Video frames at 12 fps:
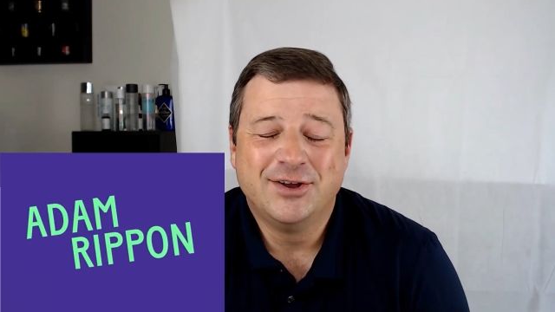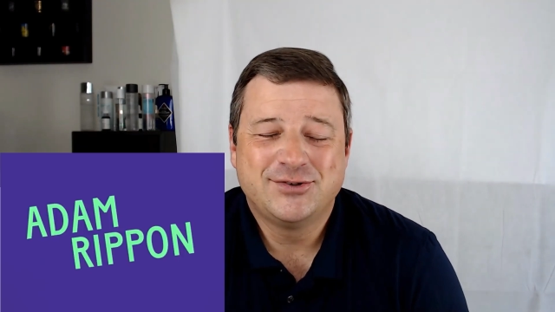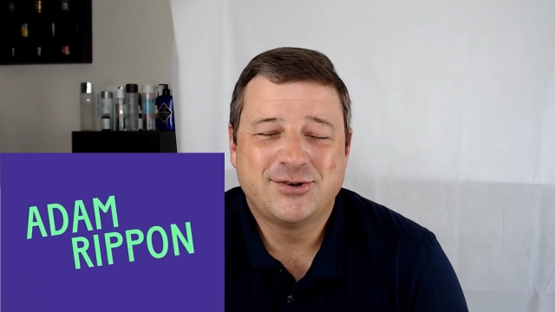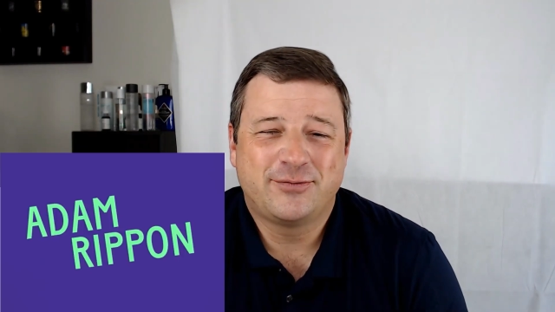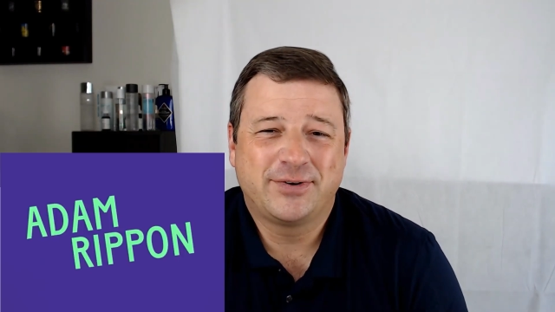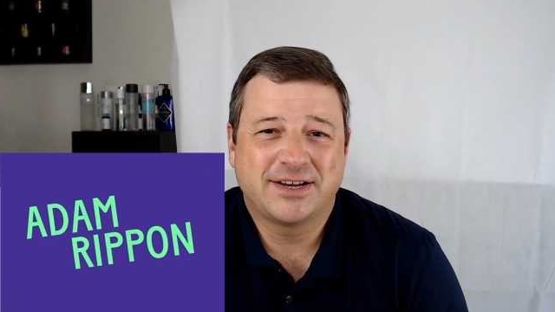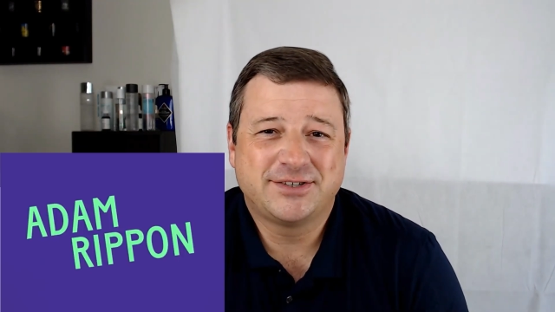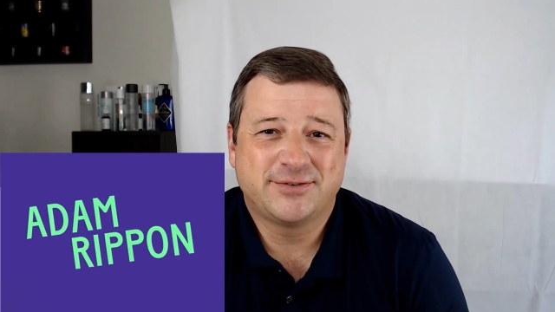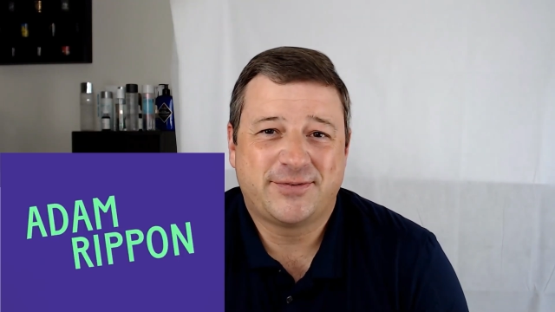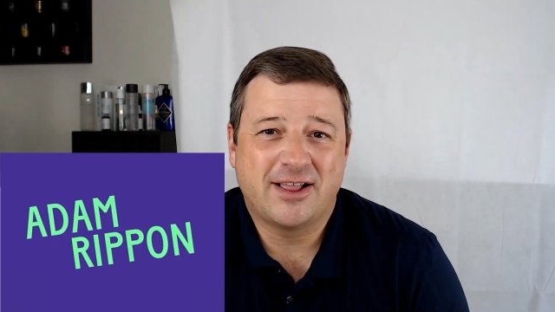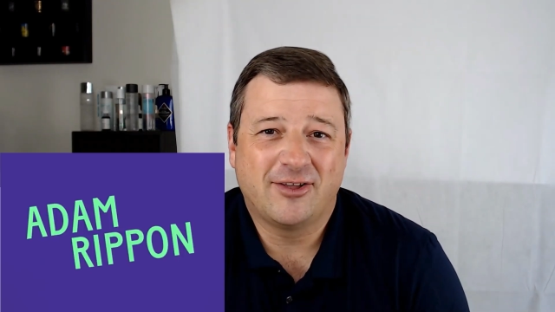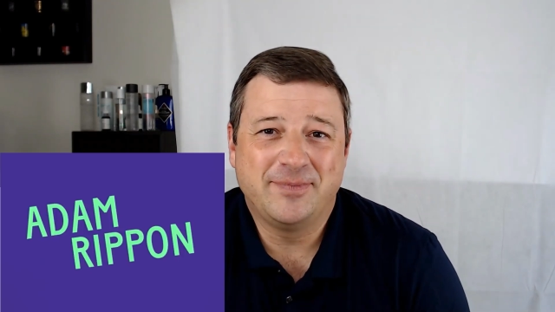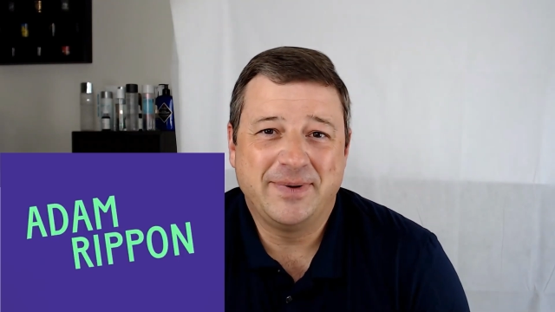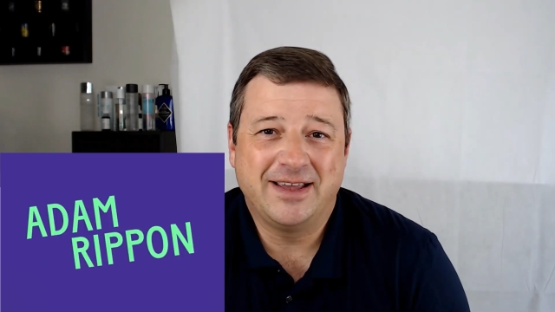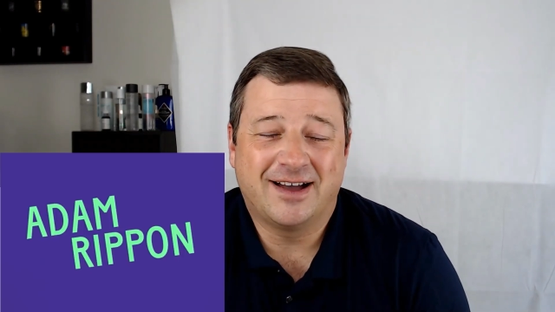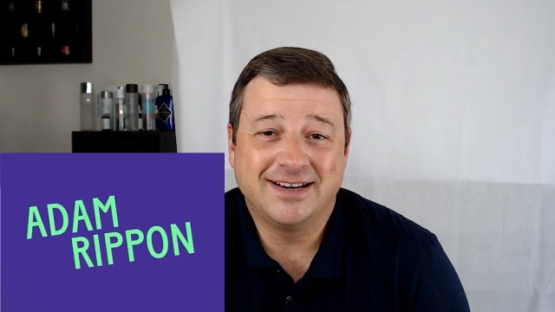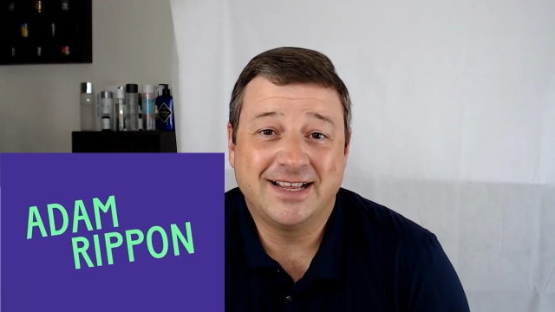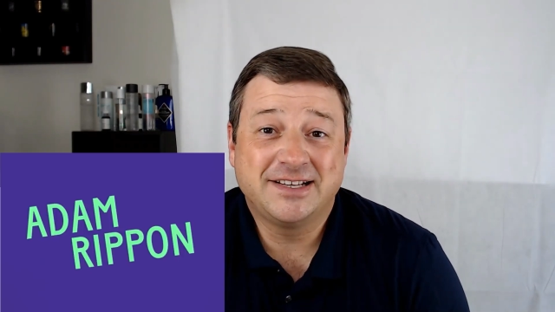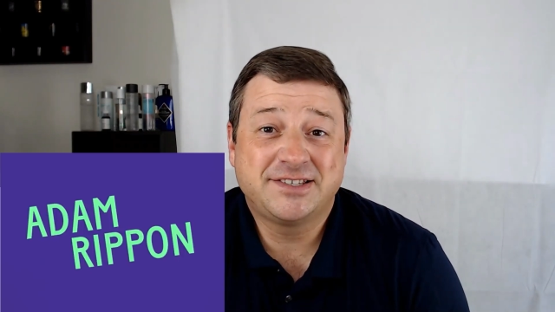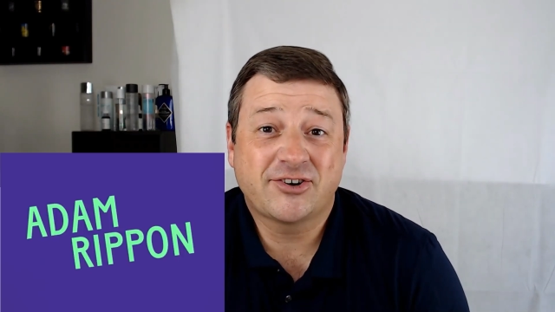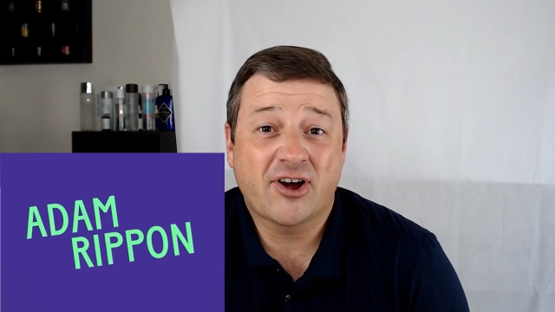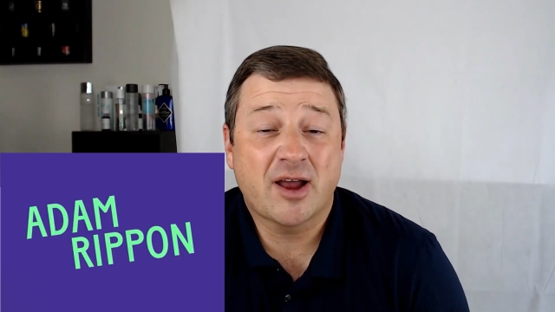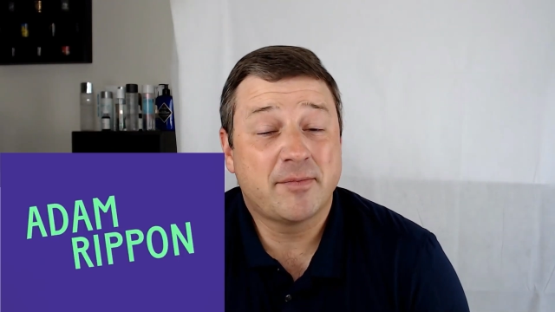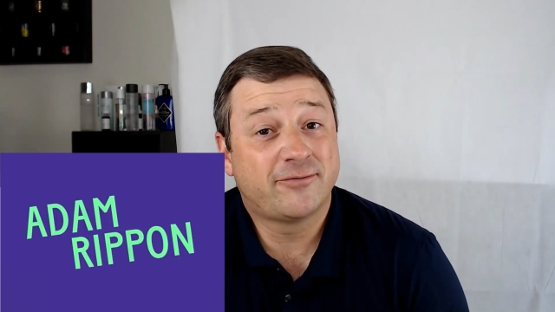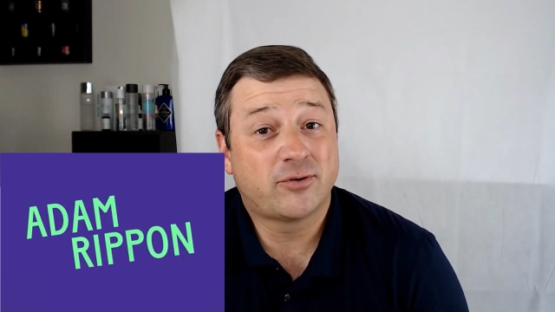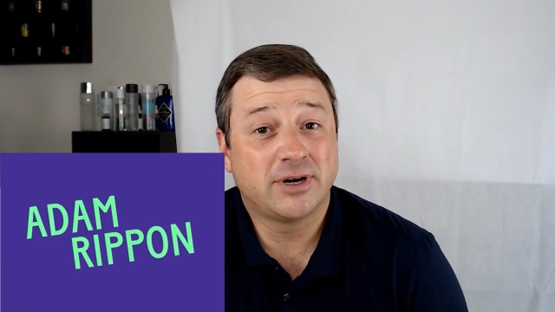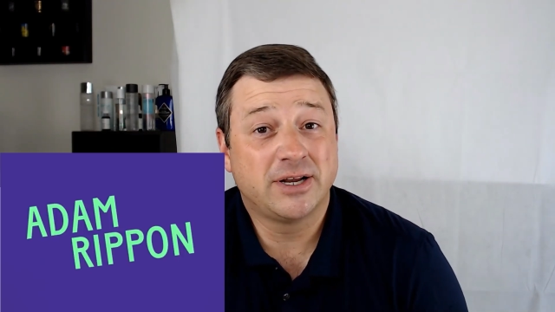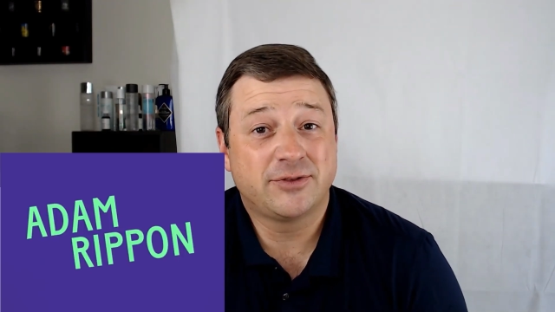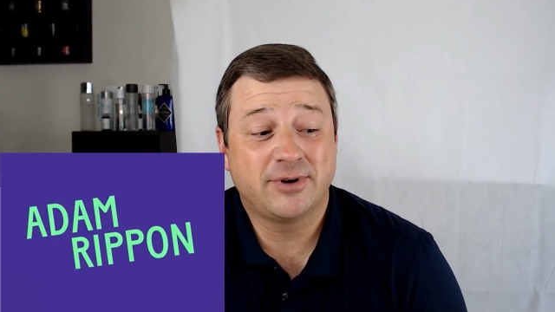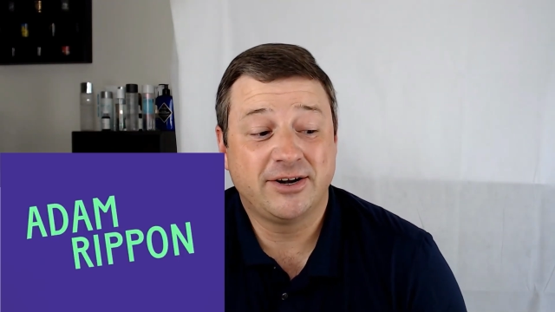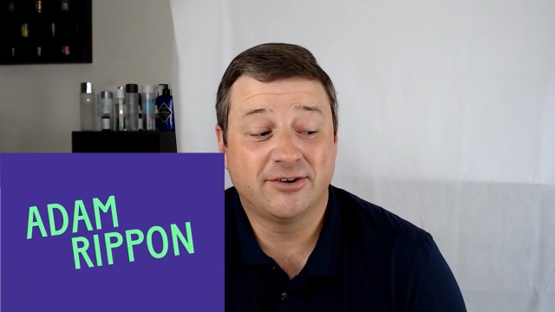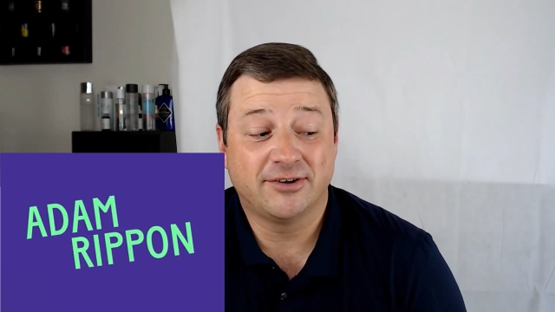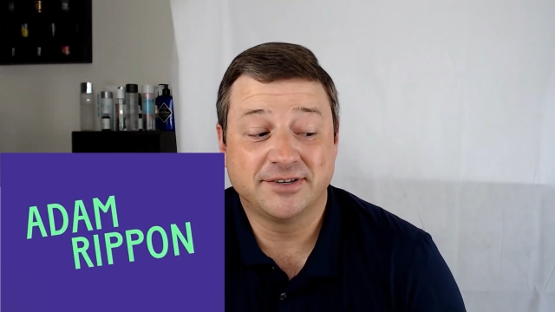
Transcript: Don't forget to follow me on Instagram at 43-year-old